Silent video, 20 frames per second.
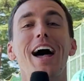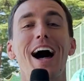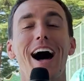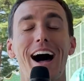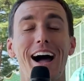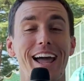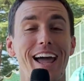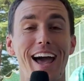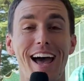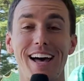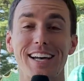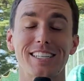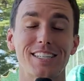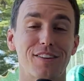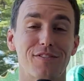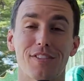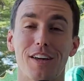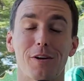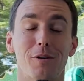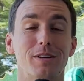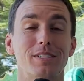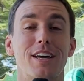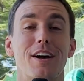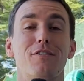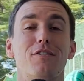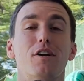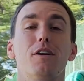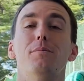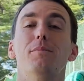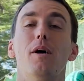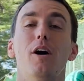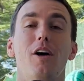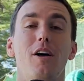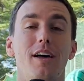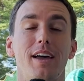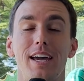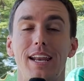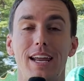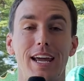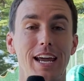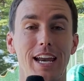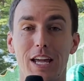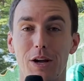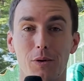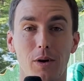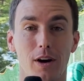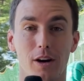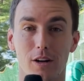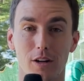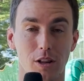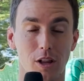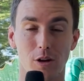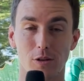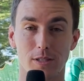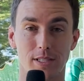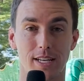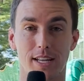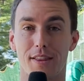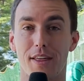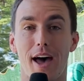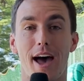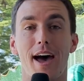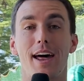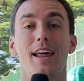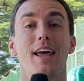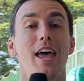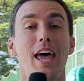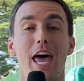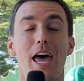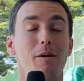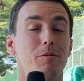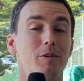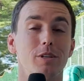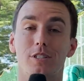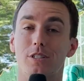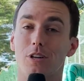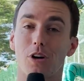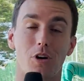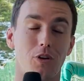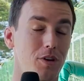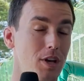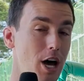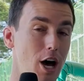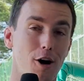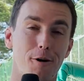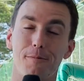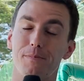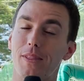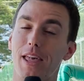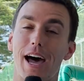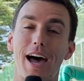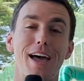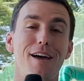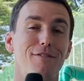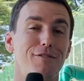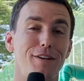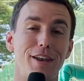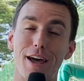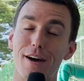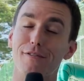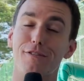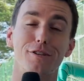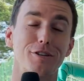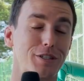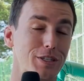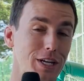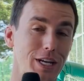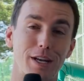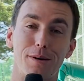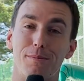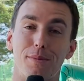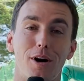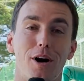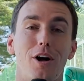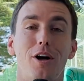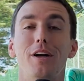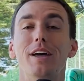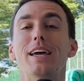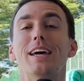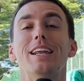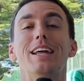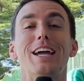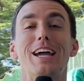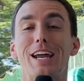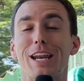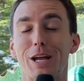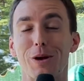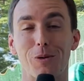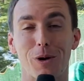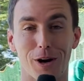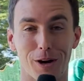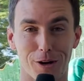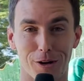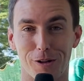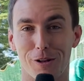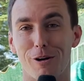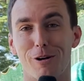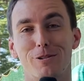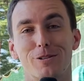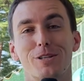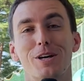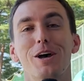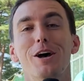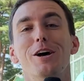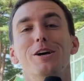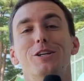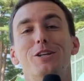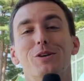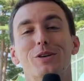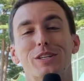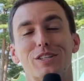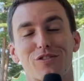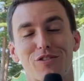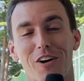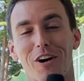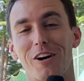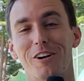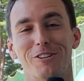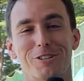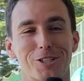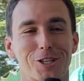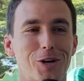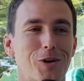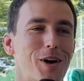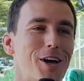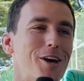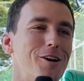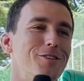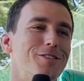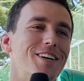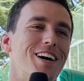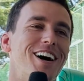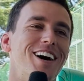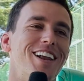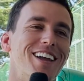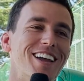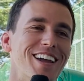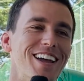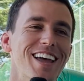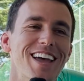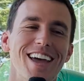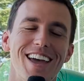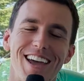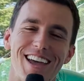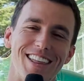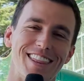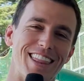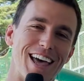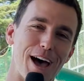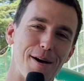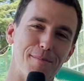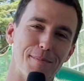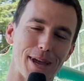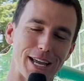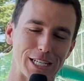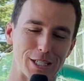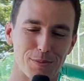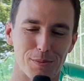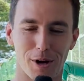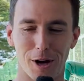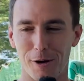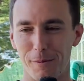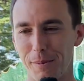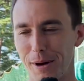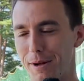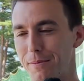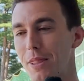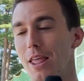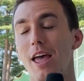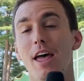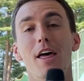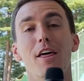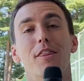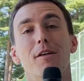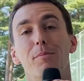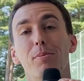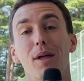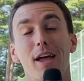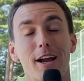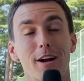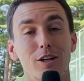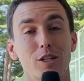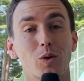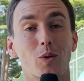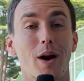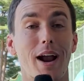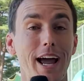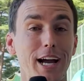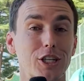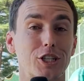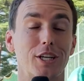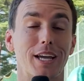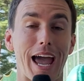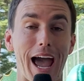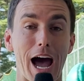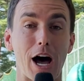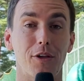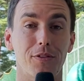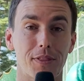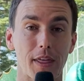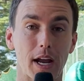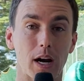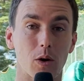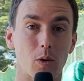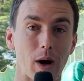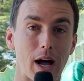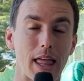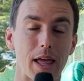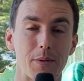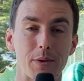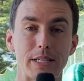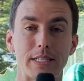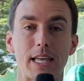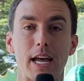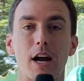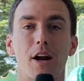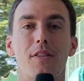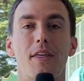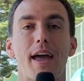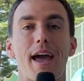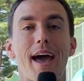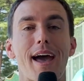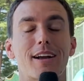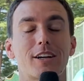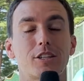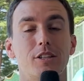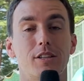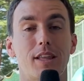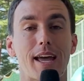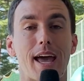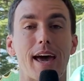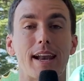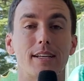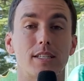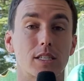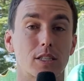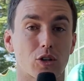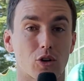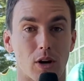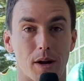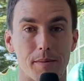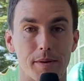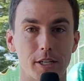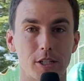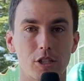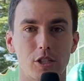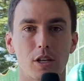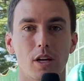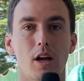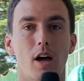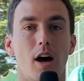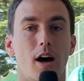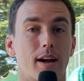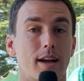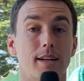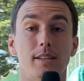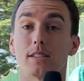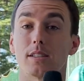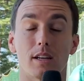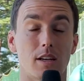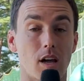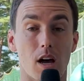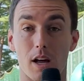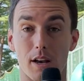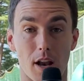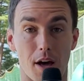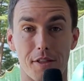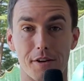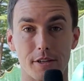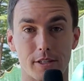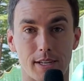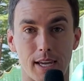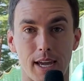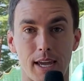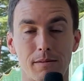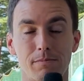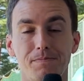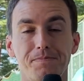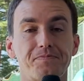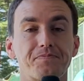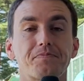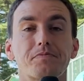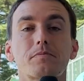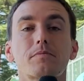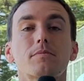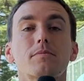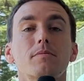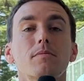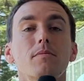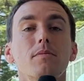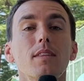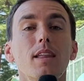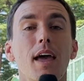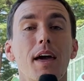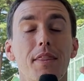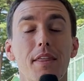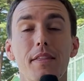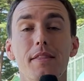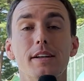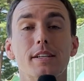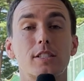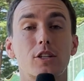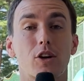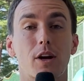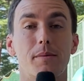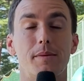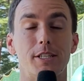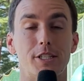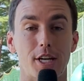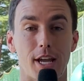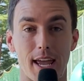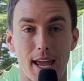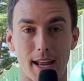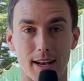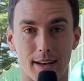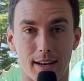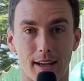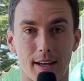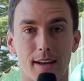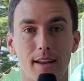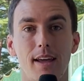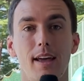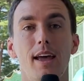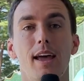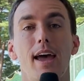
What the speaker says: I asked if there was ever a ball hit anywhere close to that and was told no. I have never seen a ball hit anywhere close to as far as Shohei Ohtani hit that baseball. But the players were actually out there while I was there. They had a scrimmage against another team, and then the scrimmage ended.